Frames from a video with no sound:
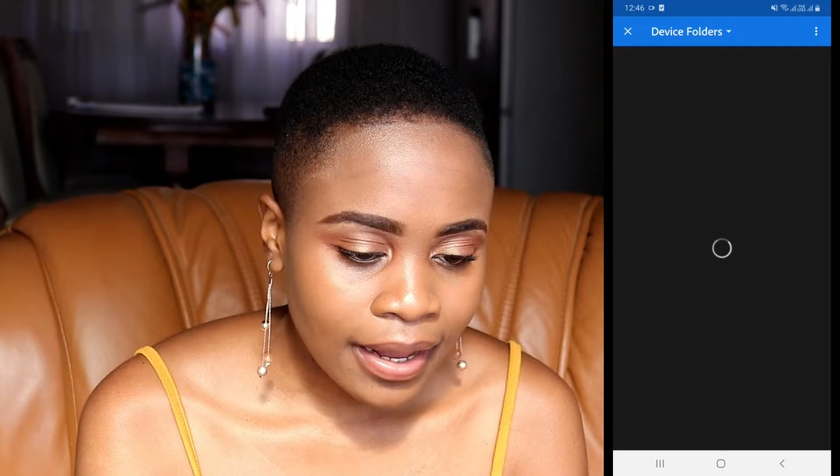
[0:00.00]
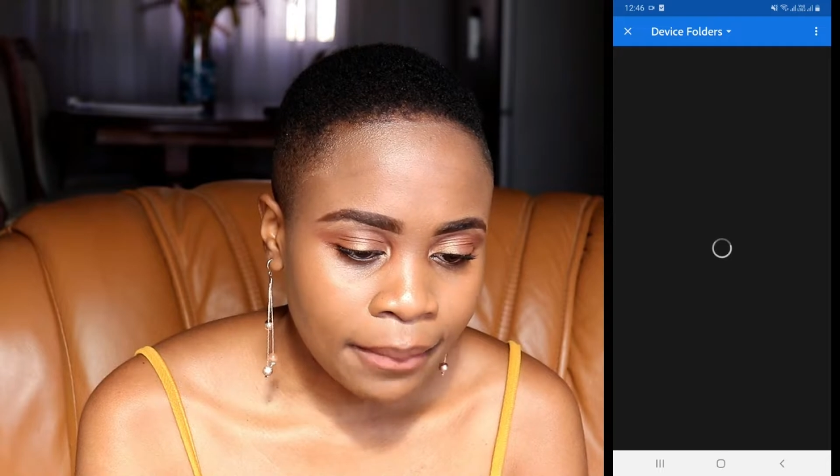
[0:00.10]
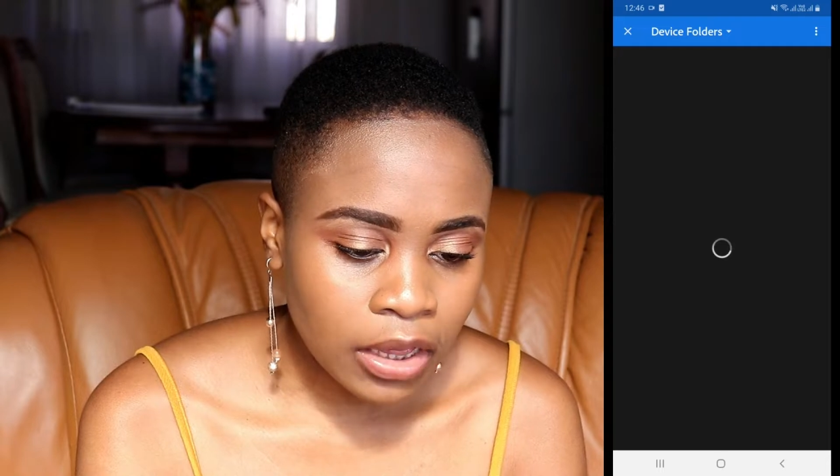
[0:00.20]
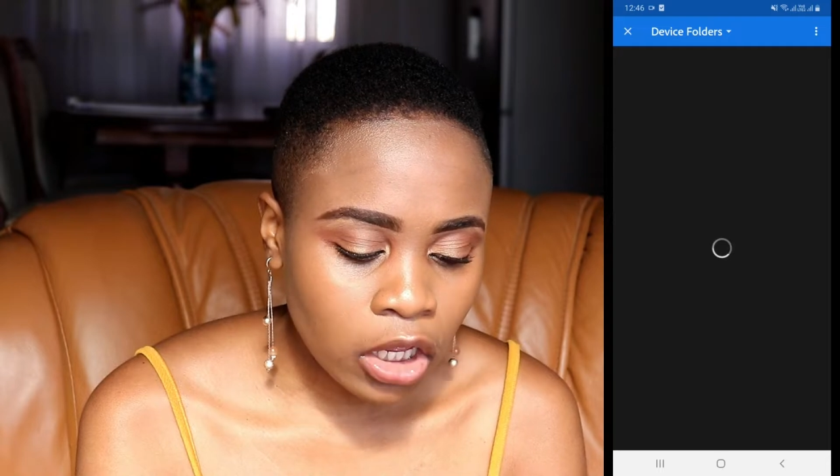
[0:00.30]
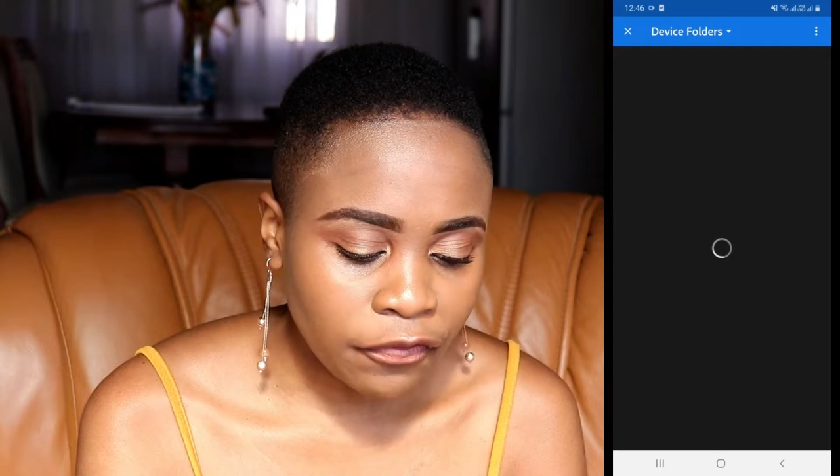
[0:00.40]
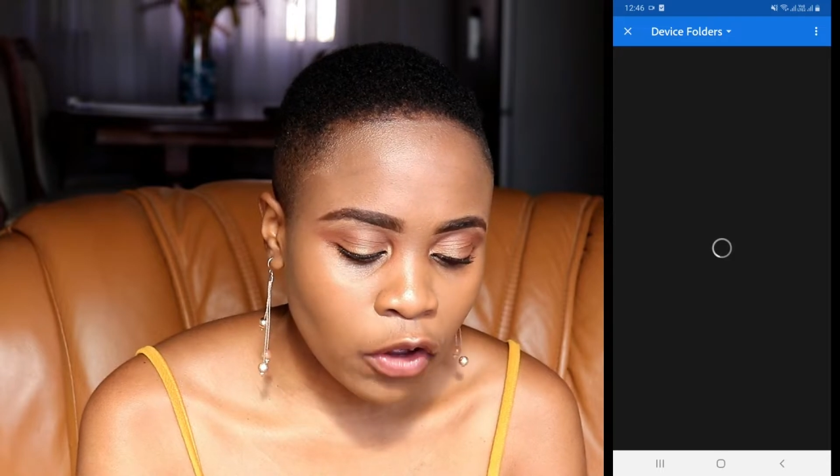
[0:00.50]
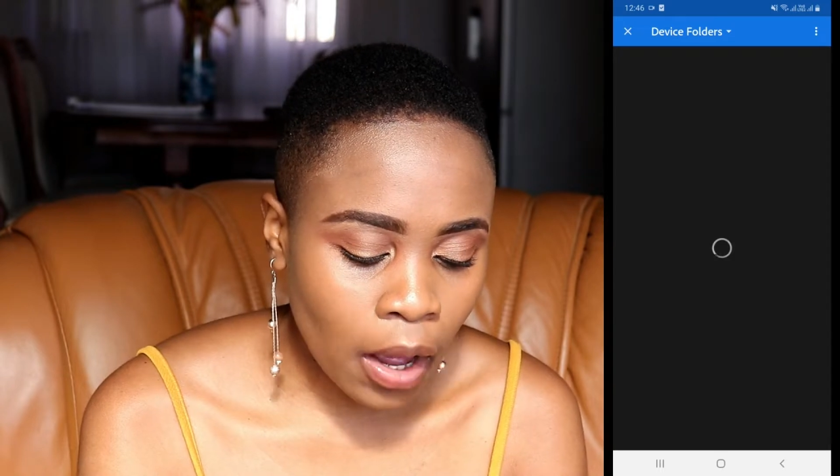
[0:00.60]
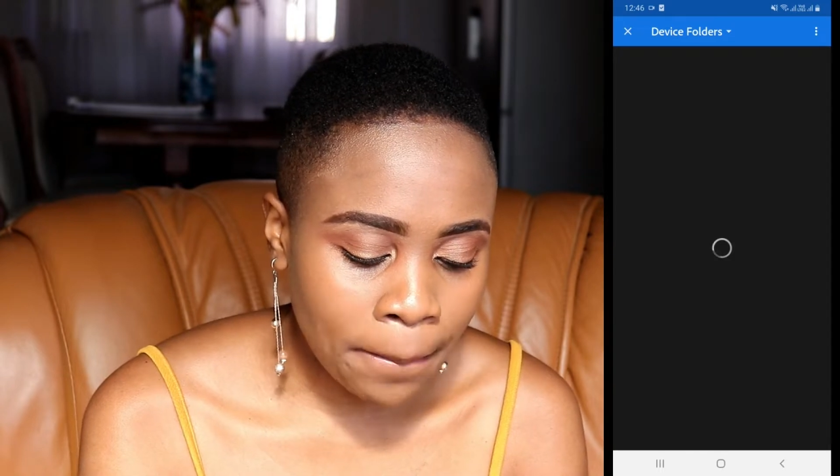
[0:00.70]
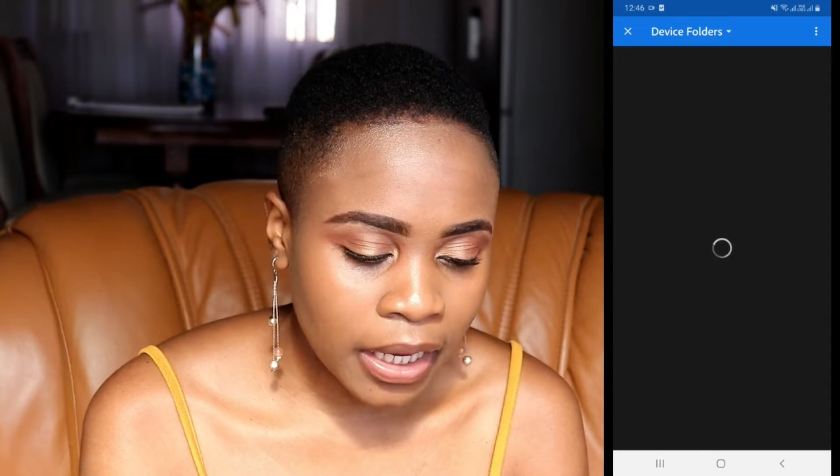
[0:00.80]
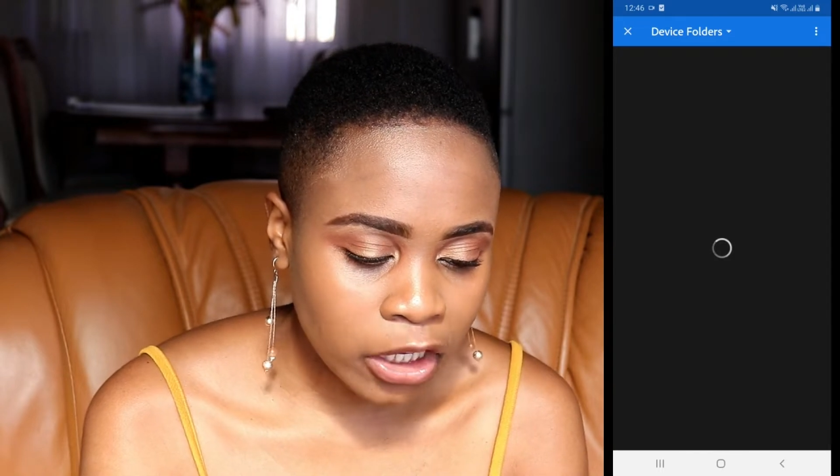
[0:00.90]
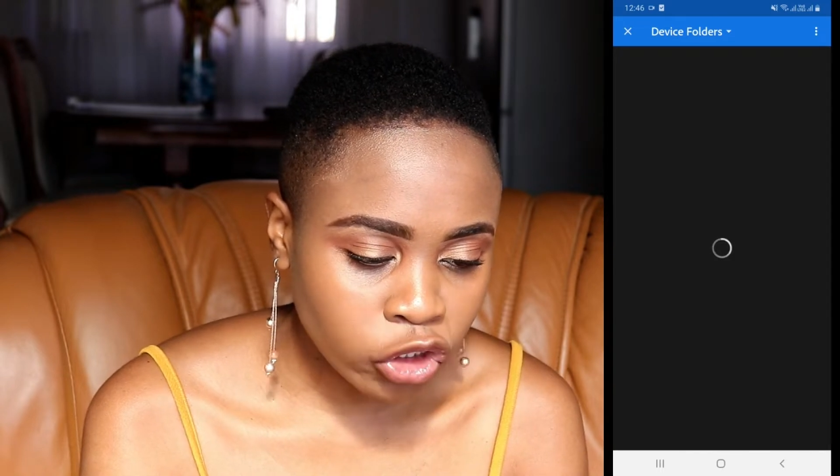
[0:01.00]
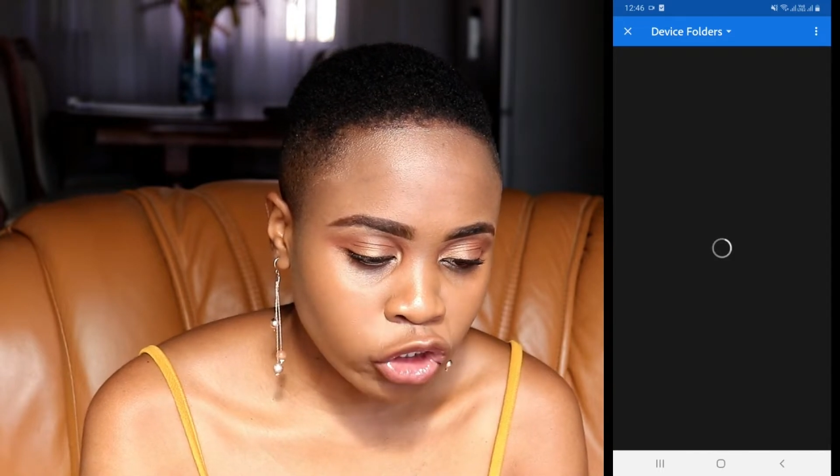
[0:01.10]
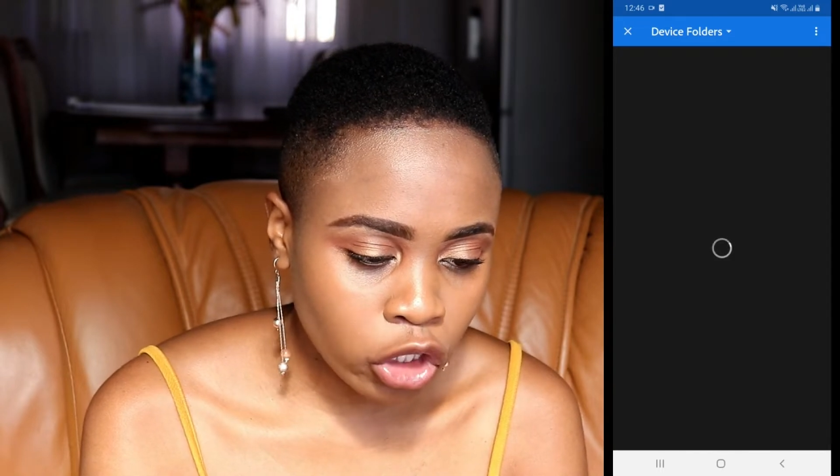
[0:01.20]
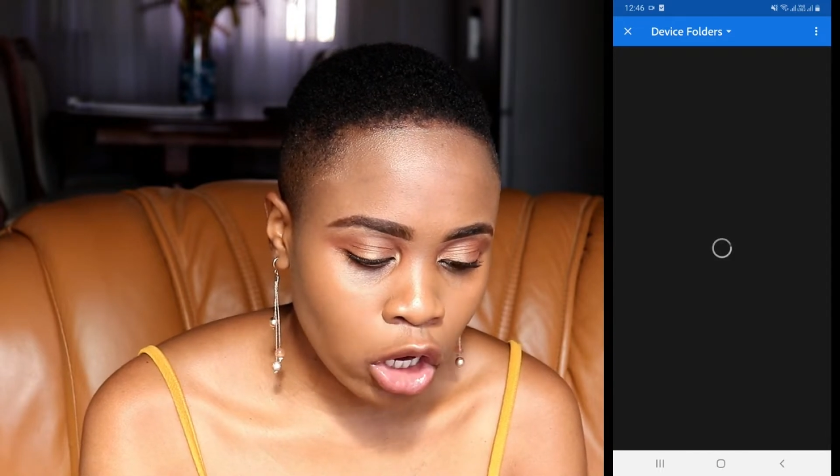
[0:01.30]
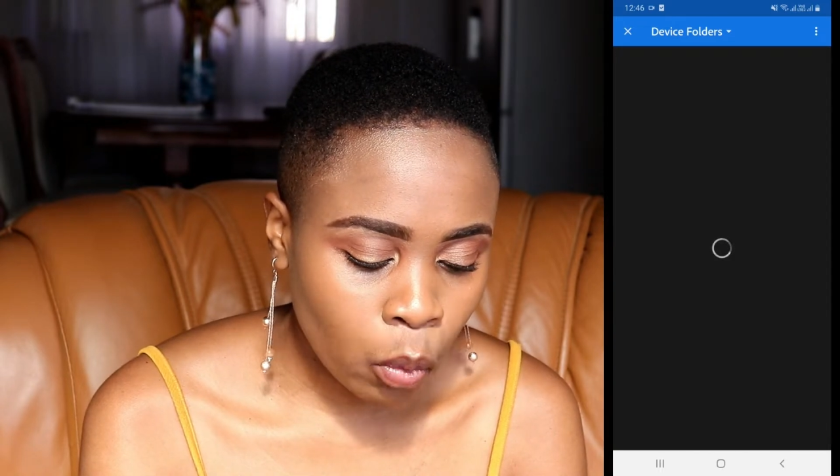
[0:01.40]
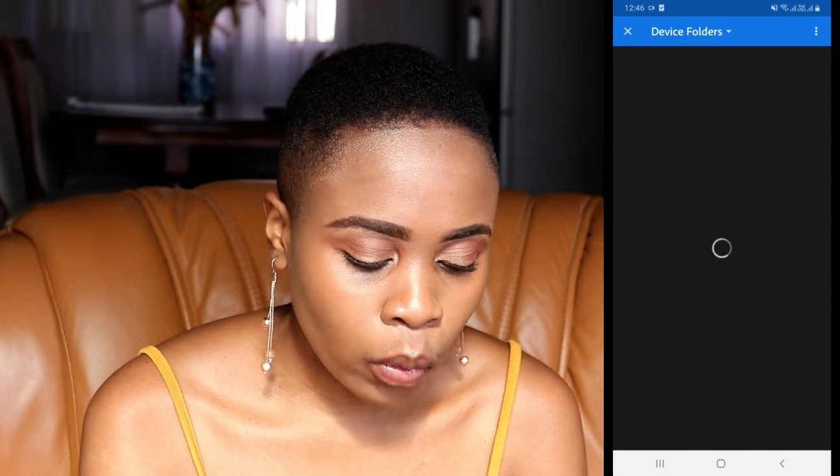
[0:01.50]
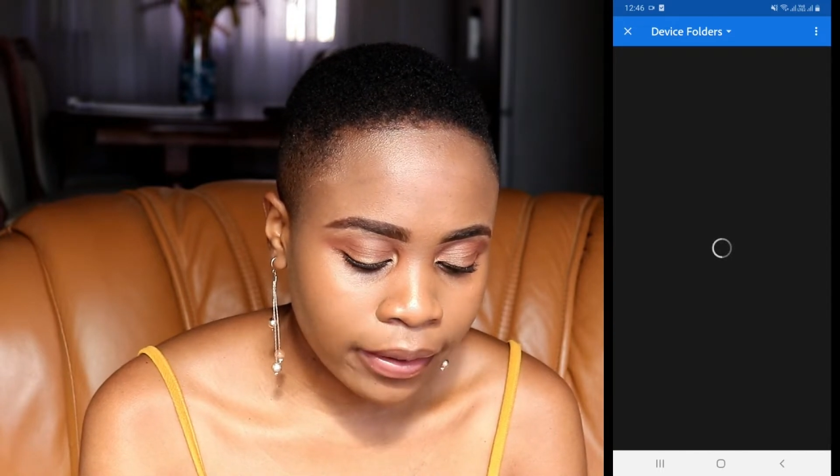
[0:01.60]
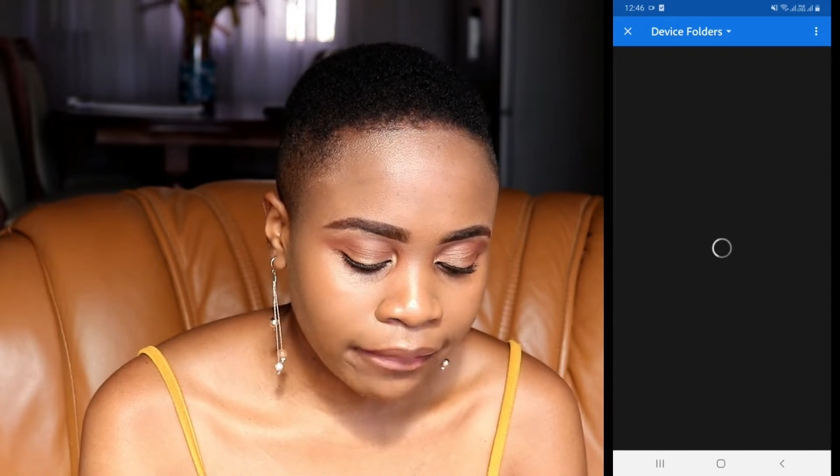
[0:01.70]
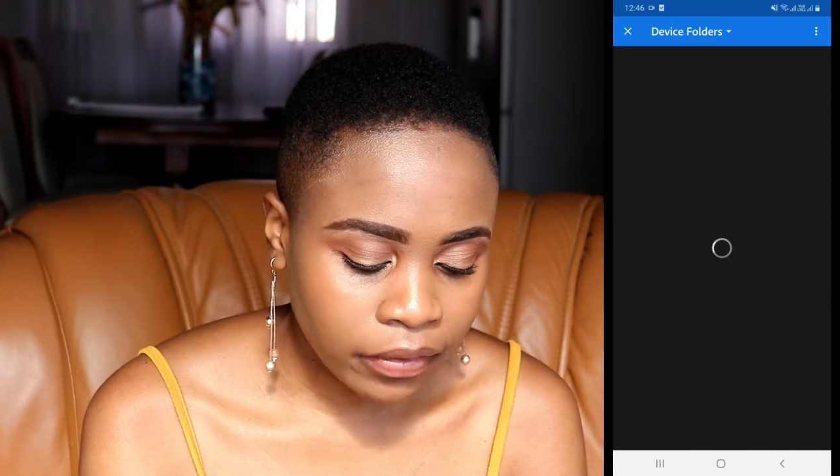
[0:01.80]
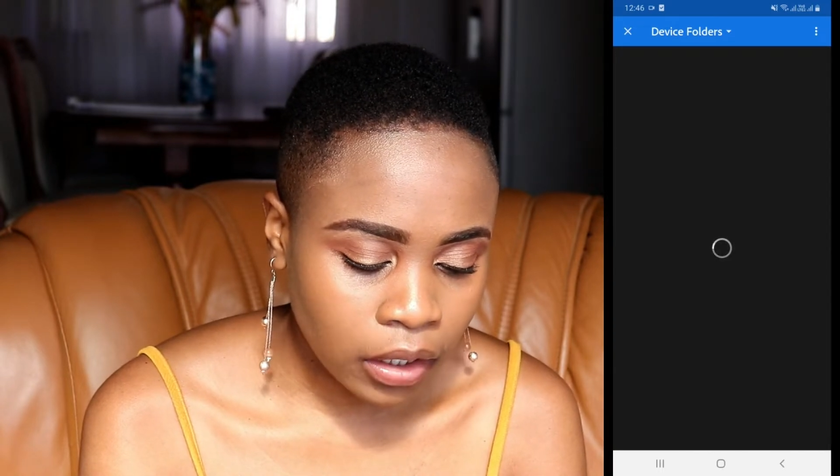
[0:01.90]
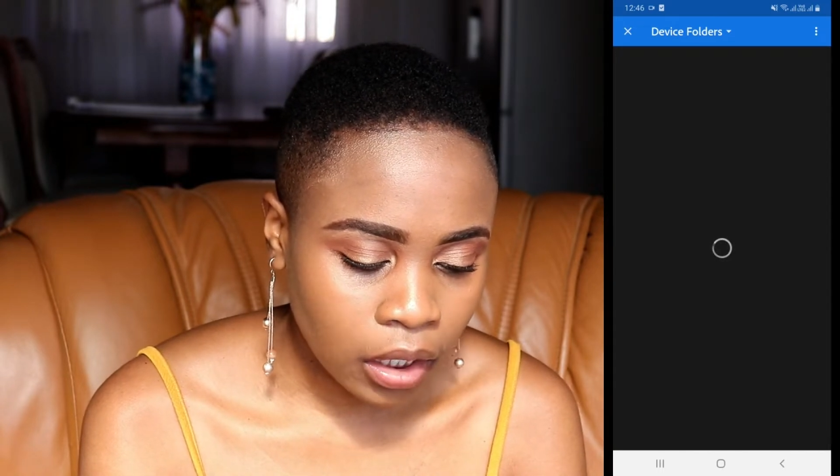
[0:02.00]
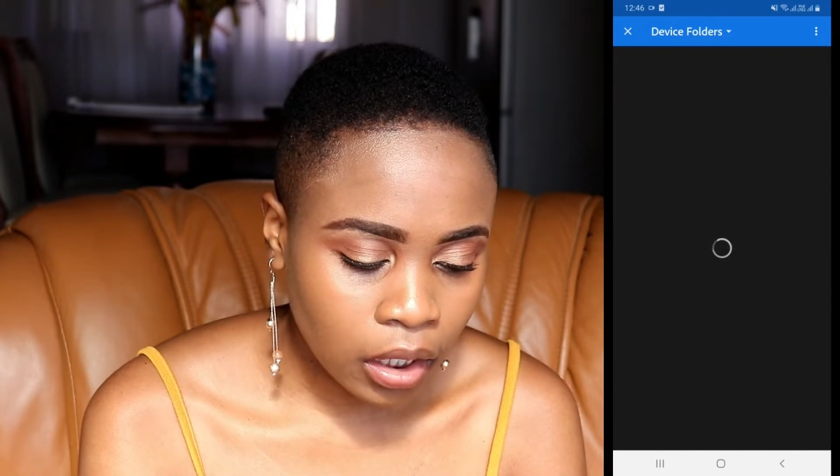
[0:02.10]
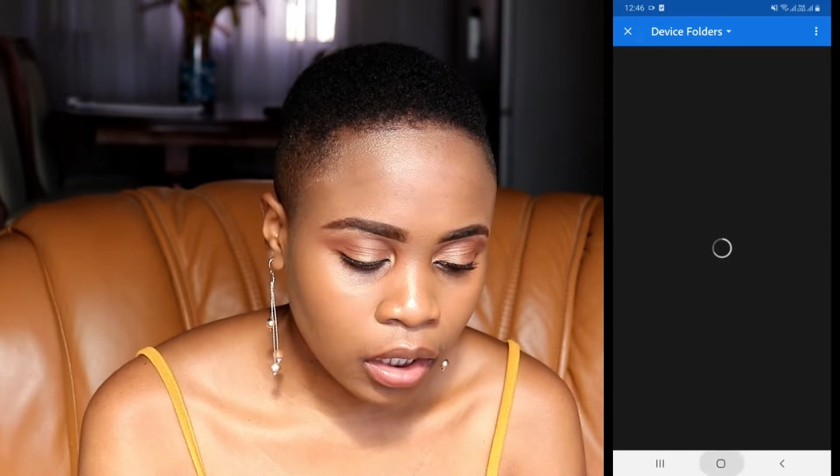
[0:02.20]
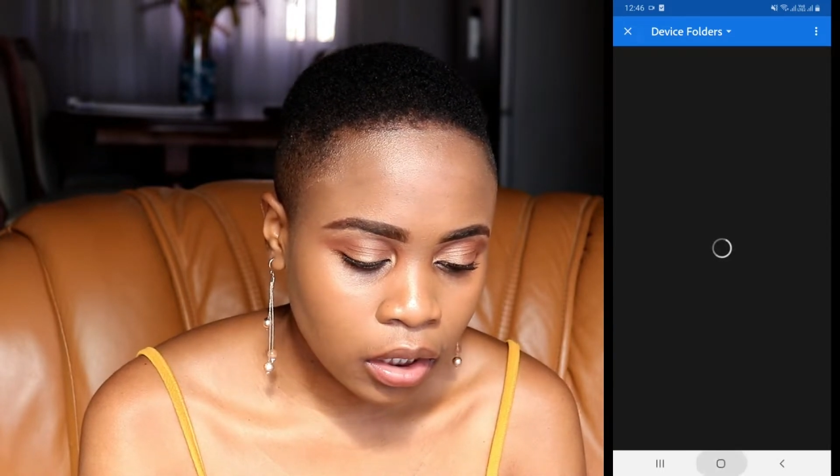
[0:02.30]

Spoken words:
Let me look for a picture or whatever.